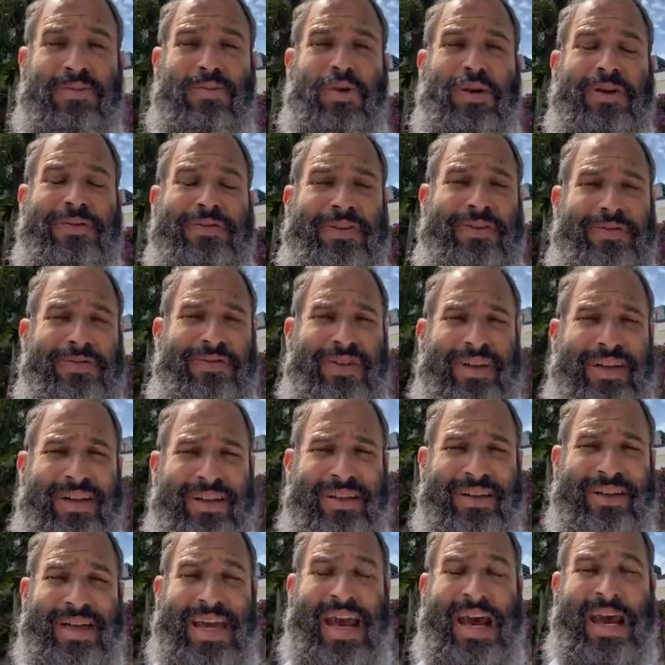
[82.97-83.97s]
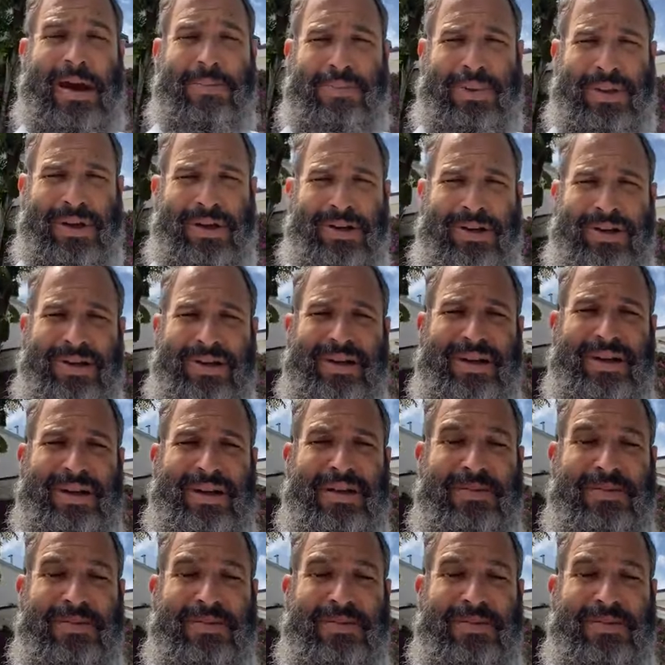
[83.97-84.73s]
more fulfilled, happier,